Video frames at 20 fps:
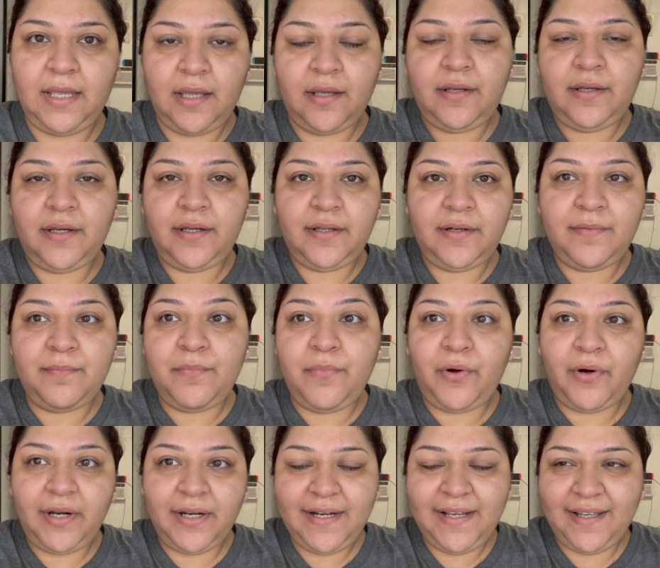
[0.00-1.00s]
Good
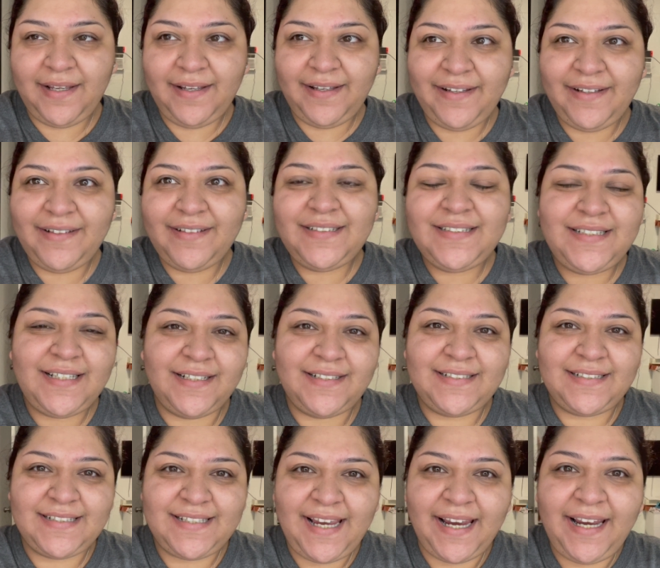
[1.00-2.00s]
morning.
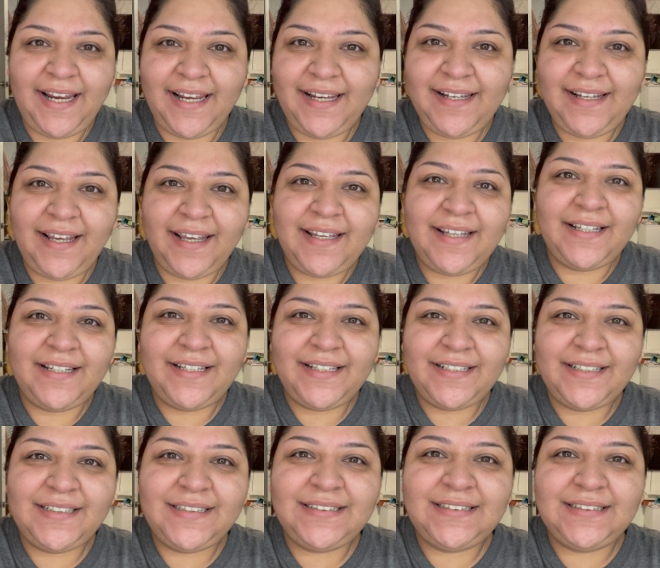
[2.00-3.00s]
Today
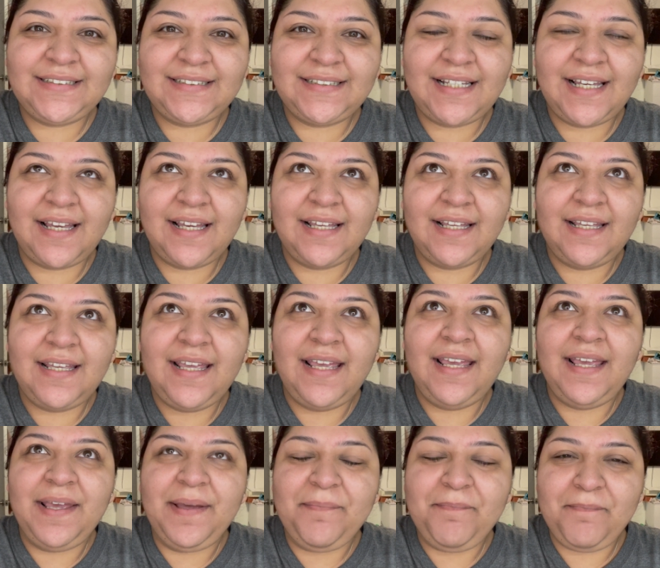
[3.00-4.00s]
is
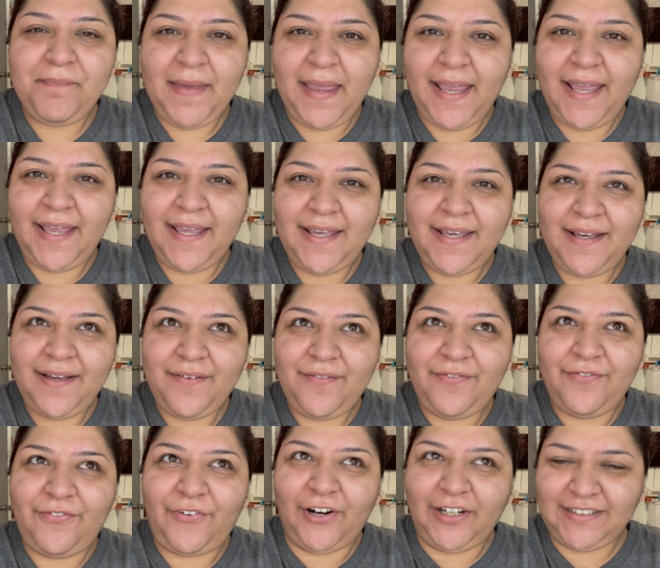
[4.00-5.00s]
May
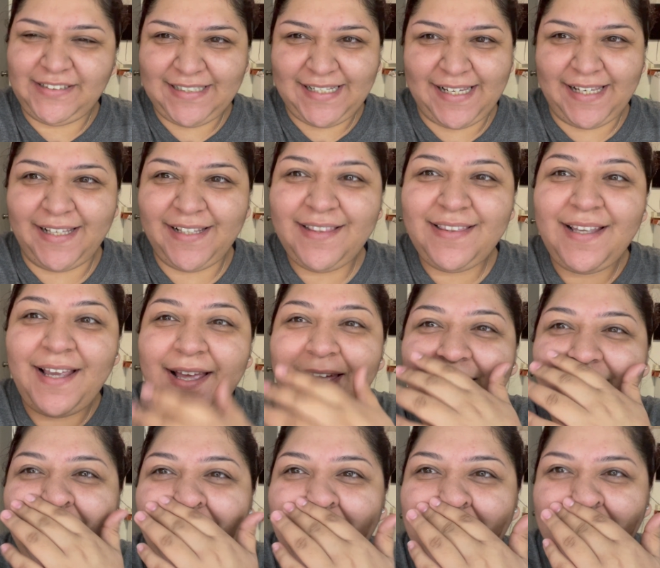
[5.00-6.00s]
14th.
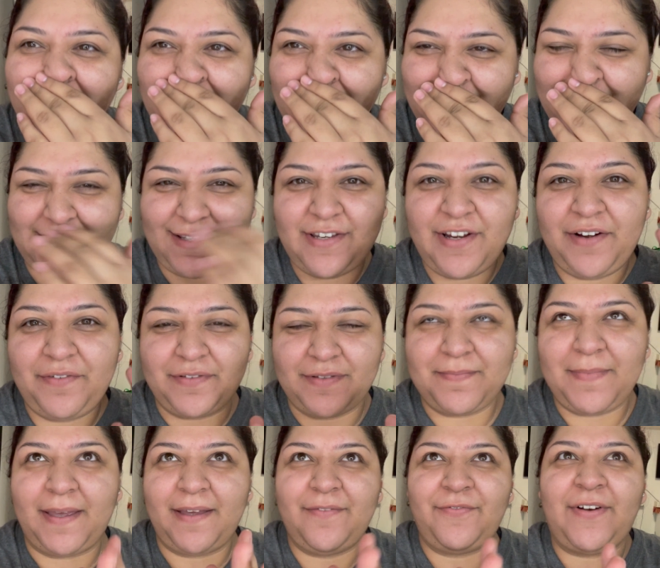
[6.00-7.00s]
Like yesterday was
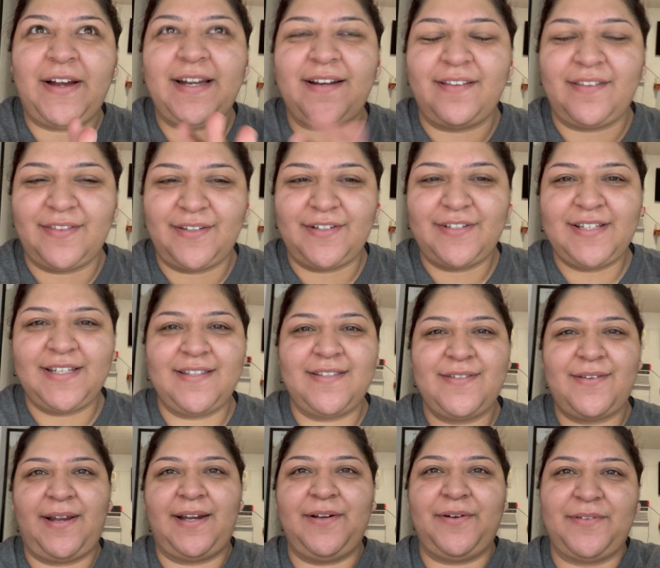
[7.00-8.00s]
Friday the 13th,
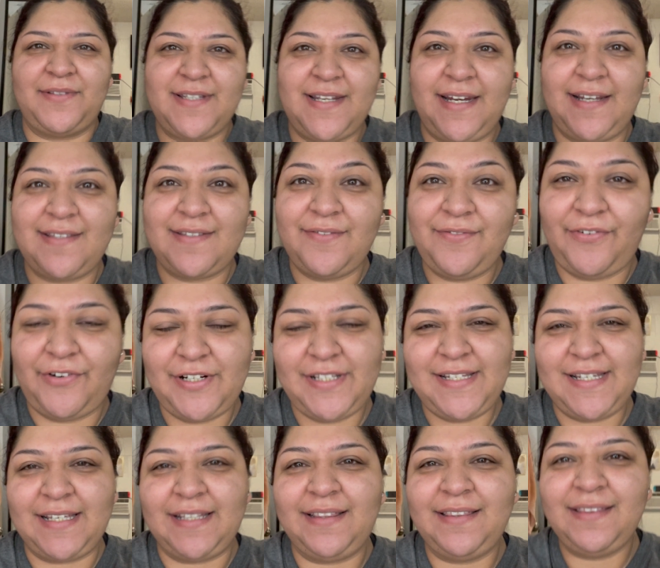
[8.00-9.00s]
so I know today's the
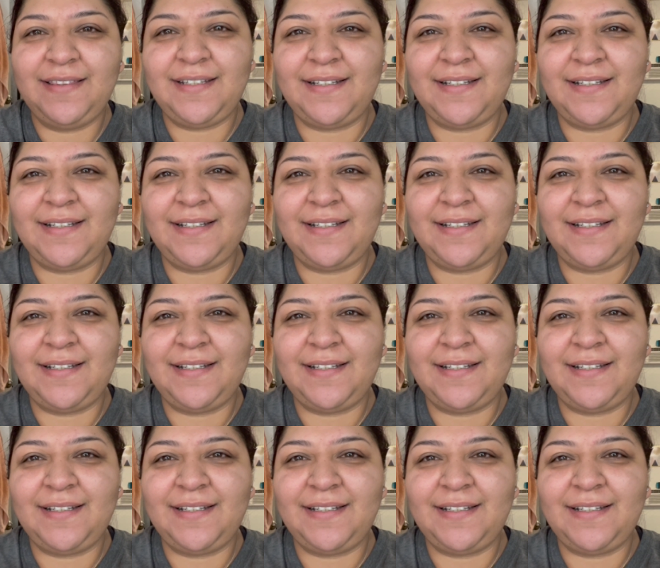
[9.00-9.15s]
14th.